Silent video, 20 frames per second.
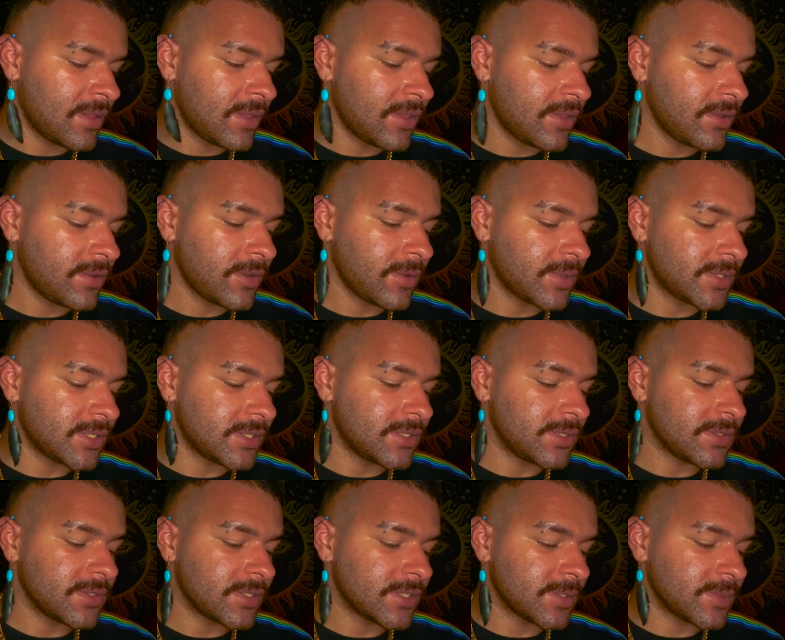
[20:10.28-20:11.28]
You'll know what to
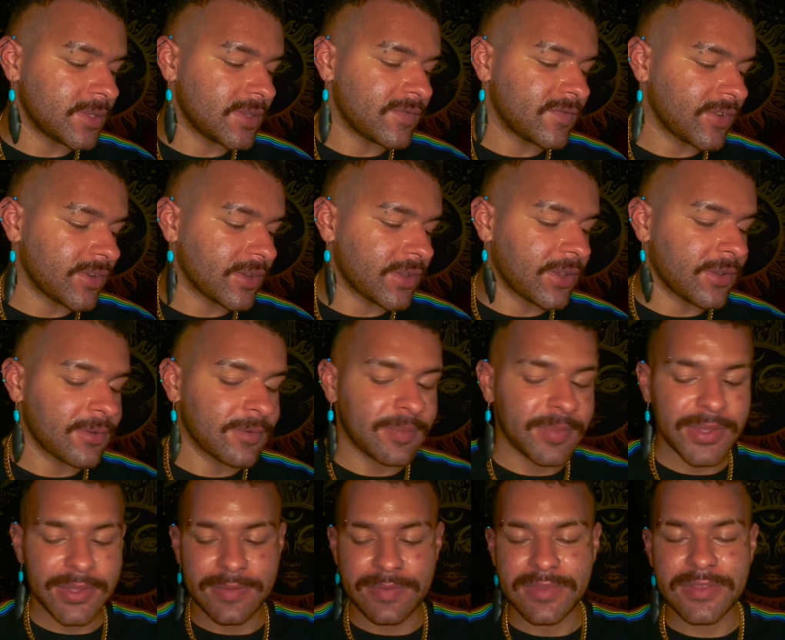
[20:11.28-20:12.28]
do this week, Virgo,
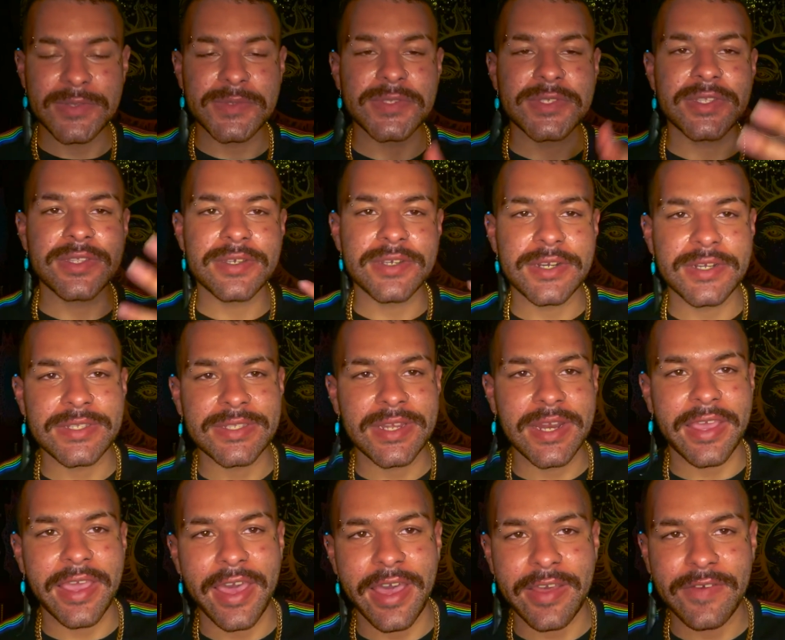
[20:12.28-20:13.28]
but those are the cards that I
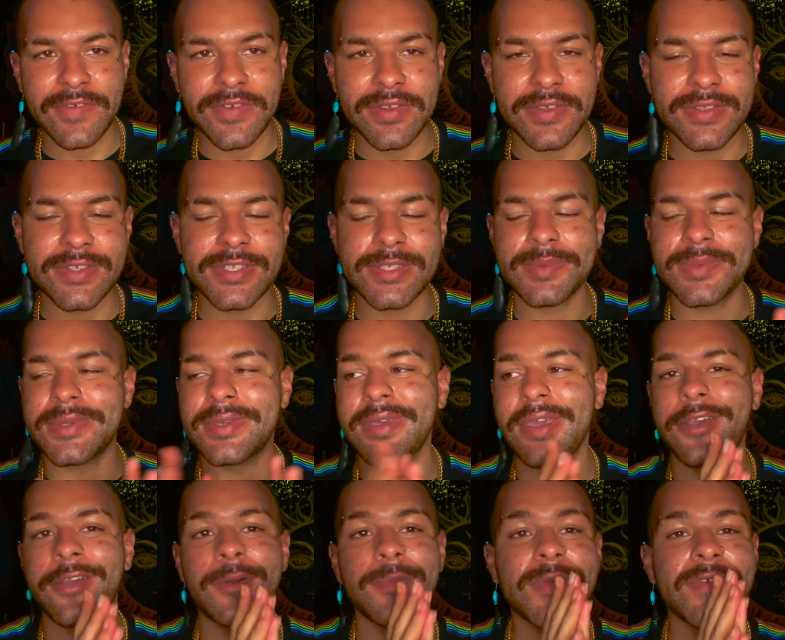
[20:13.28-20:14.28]
have for you this week. I
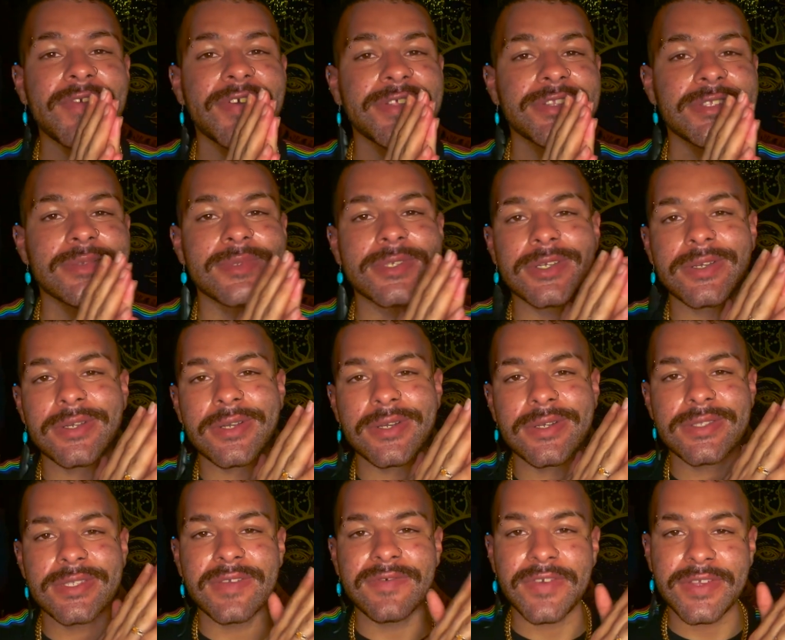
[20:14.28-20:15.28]
hope you found some tarot
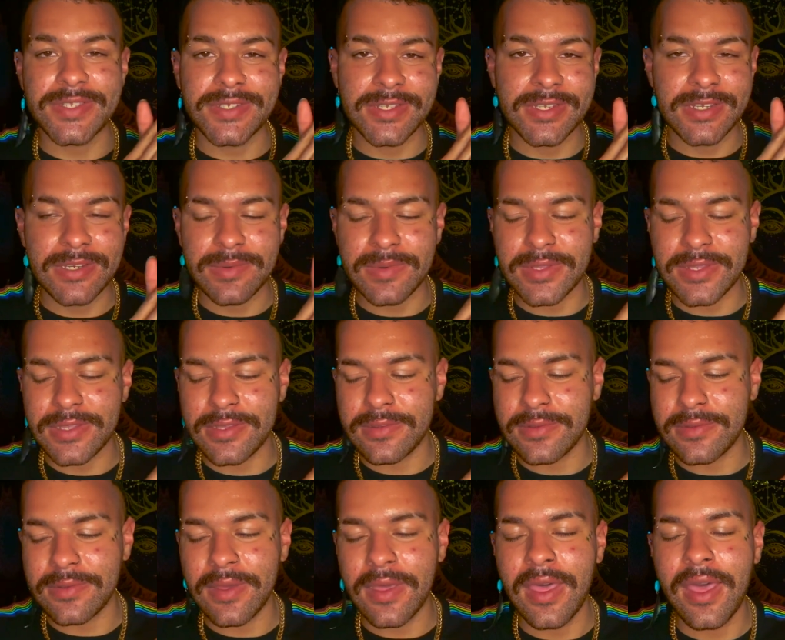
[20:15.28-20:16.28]
cards that resonated with
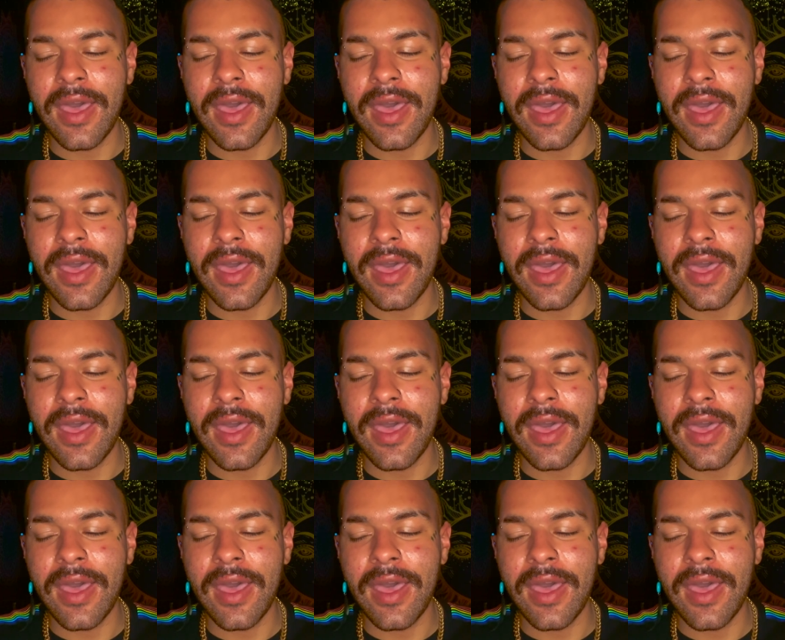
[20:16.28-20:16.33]
you.